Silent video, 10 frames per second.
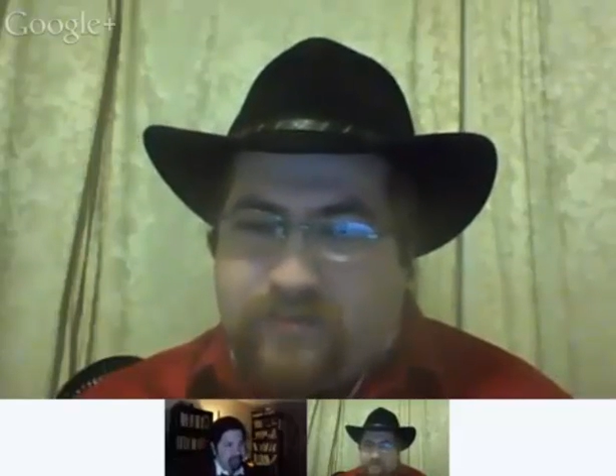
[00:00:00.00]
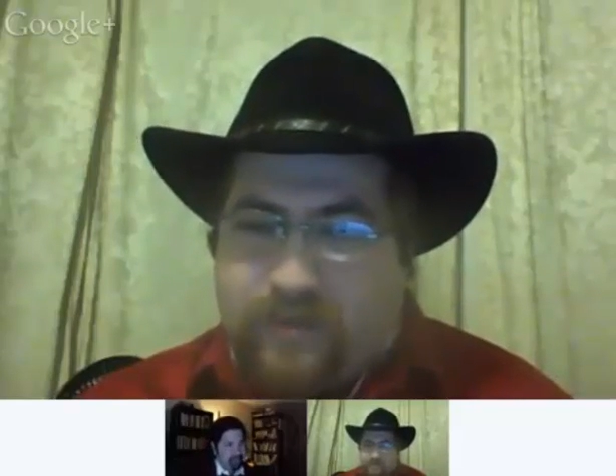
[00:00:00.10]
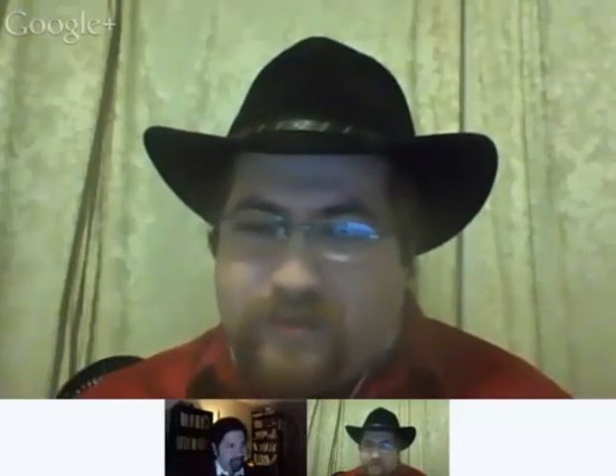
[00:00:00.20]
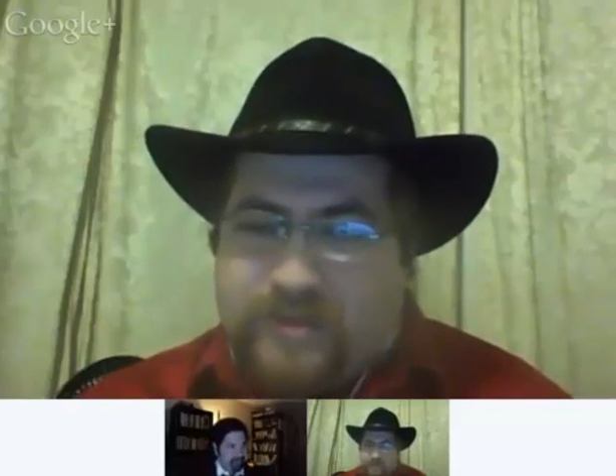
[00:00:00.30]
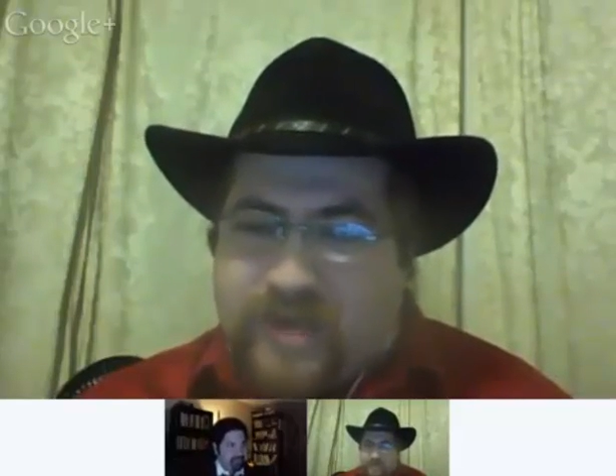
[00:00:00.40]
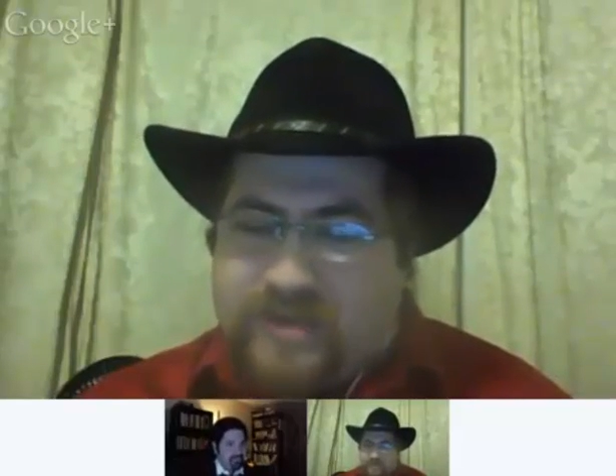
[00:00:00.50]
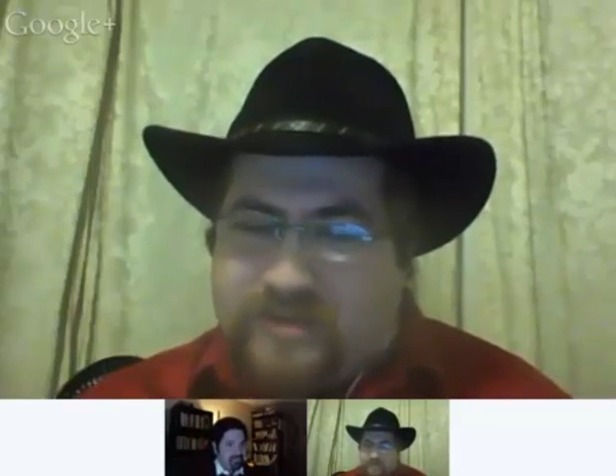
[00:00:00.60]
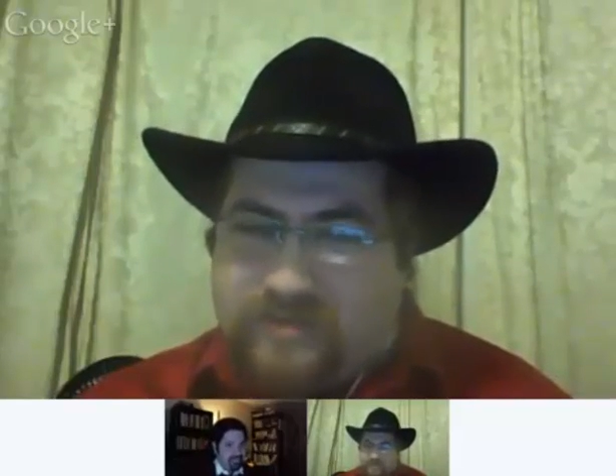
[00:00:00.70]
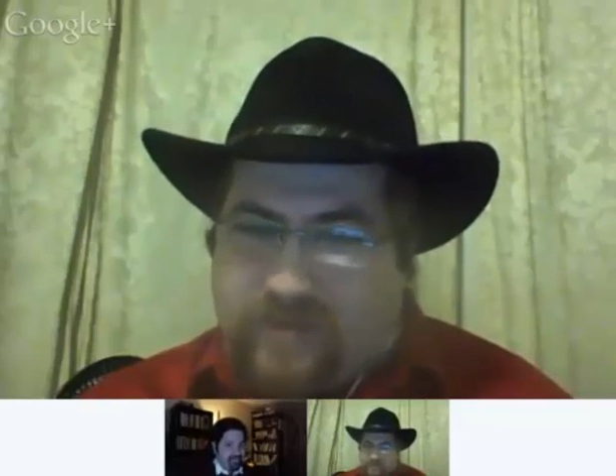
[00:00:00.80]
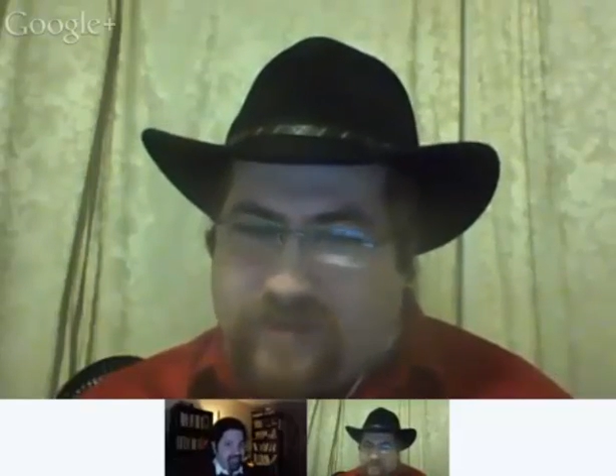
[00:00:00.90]
from
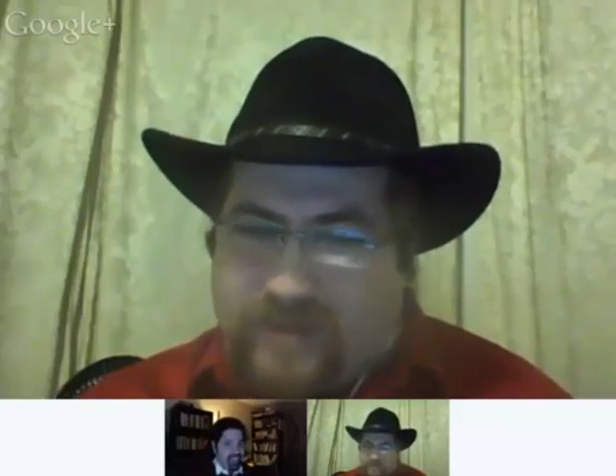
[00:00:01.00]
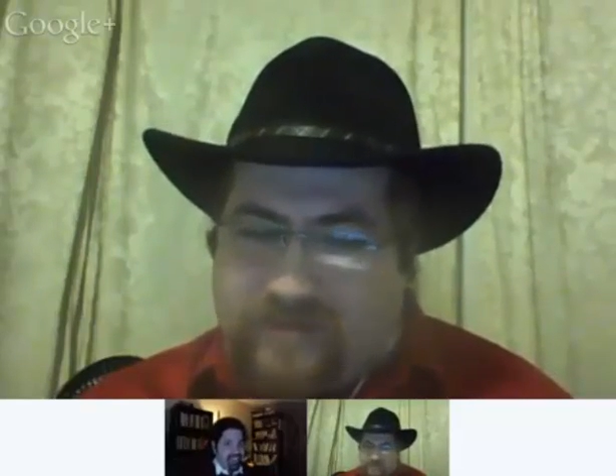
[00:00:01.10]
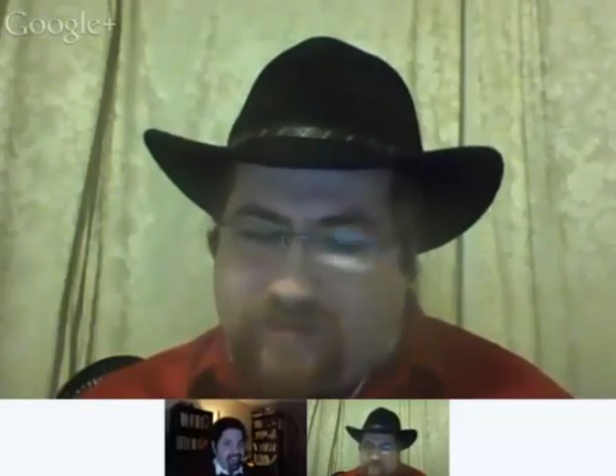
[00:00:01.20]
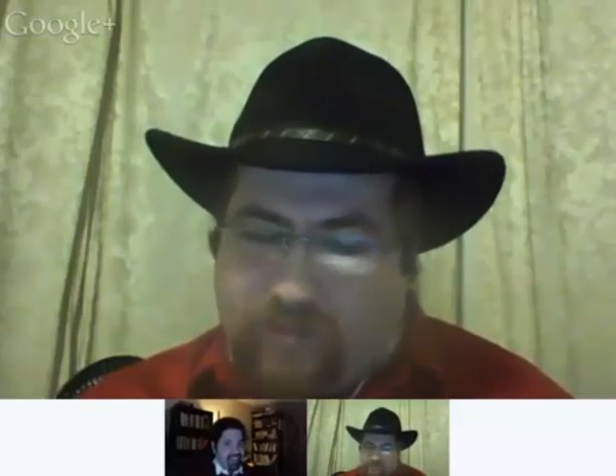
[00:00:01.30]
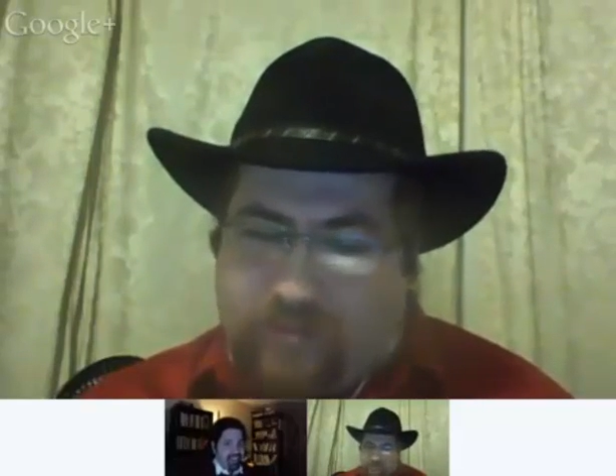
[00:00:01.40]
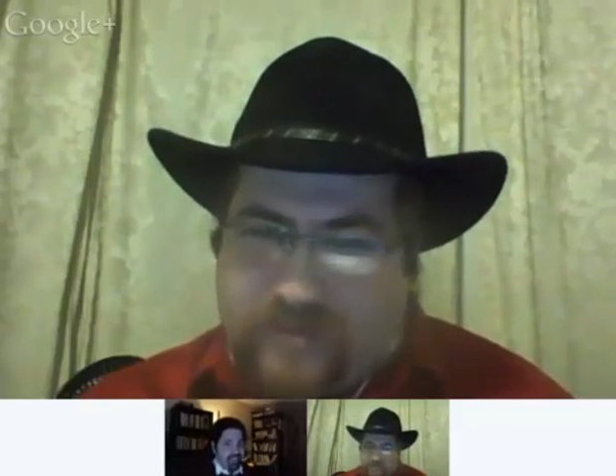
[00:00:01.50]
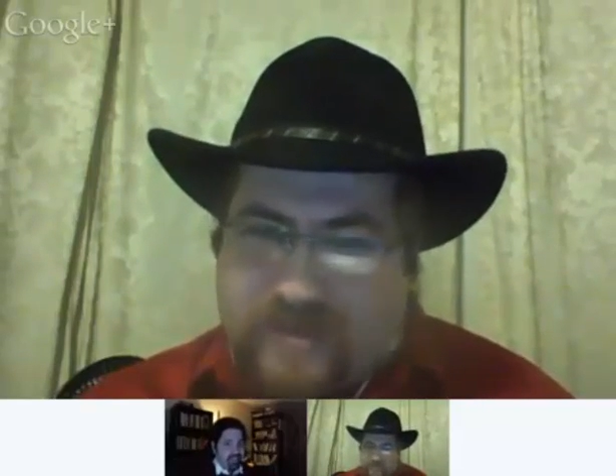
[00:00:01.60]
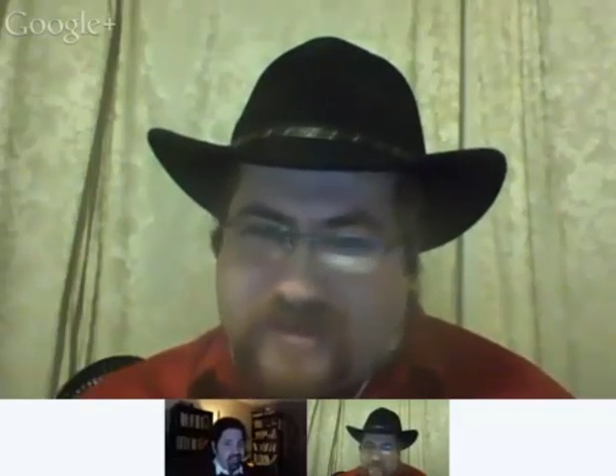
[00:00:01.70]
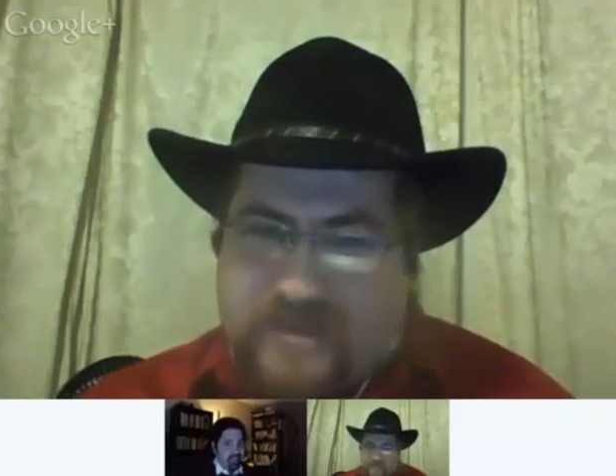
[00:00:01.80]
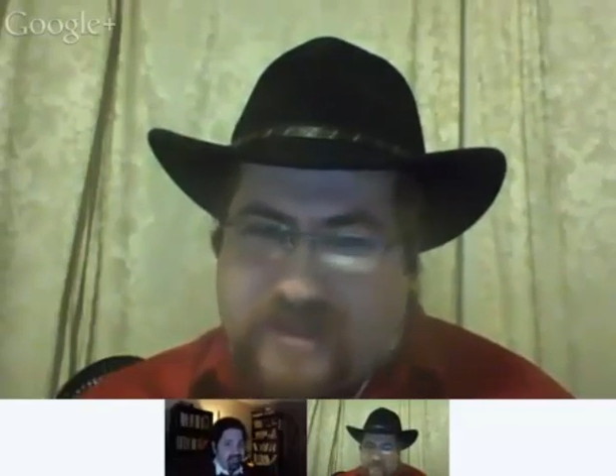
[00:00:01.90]
the
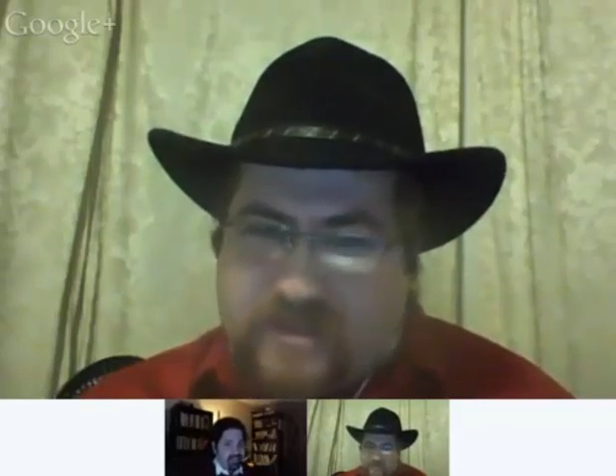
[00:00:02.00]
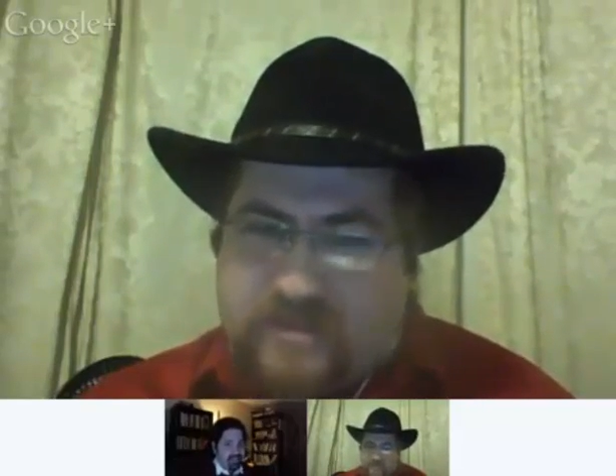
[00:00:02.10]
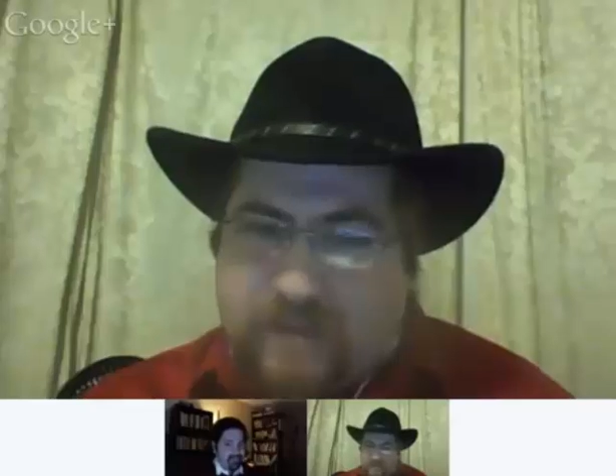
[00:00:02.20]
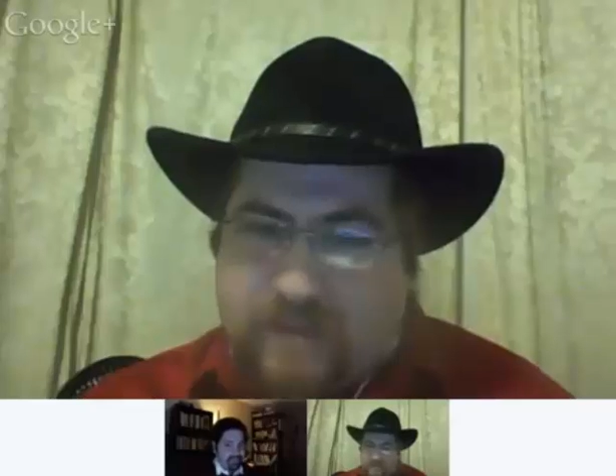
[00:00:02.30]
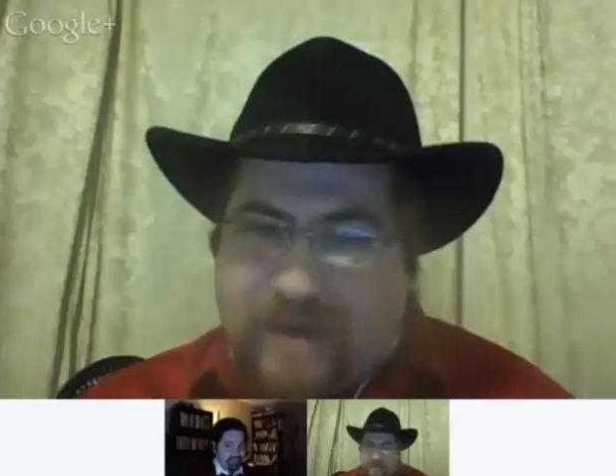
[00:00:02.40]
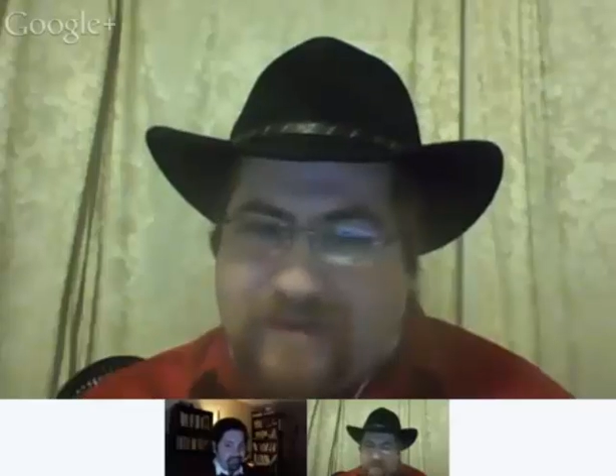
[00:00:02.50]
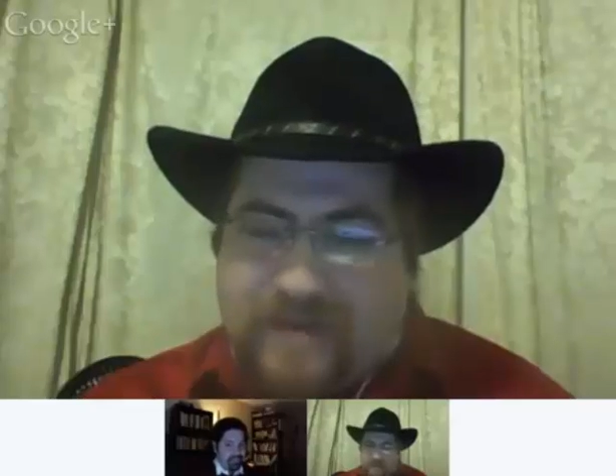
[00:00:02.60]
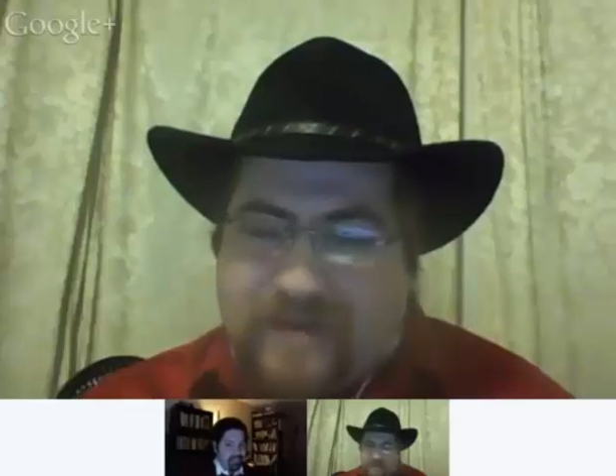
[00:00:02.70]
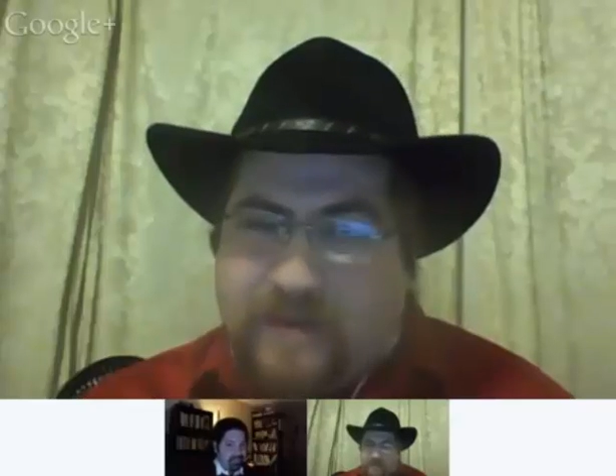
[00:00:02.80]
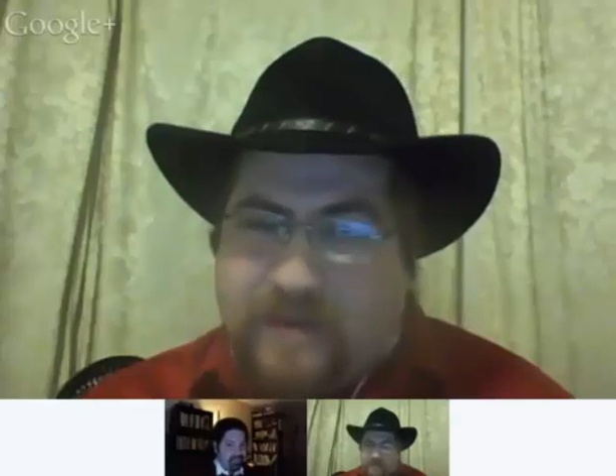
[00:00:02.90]
decisions they make.
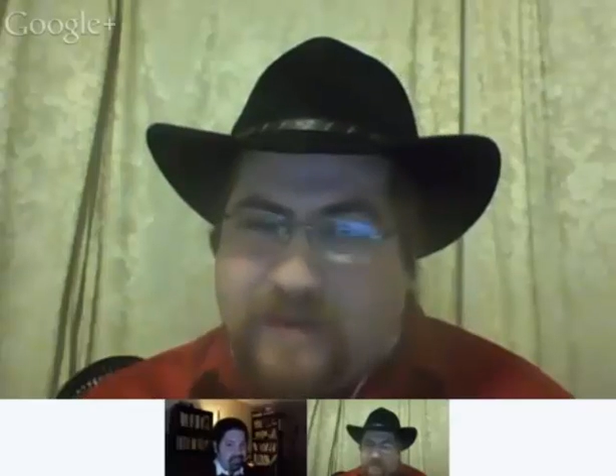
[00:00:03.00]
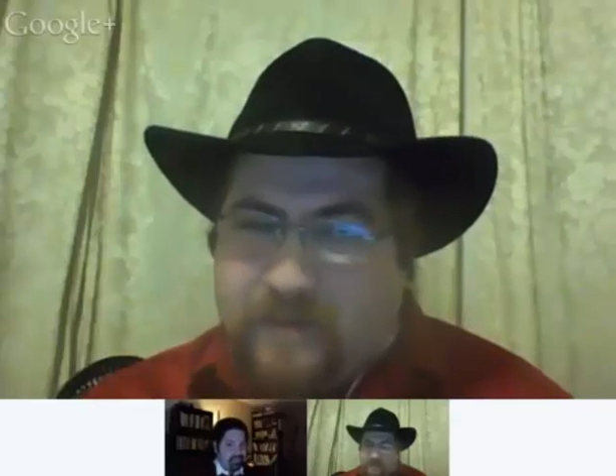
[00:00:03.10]
That,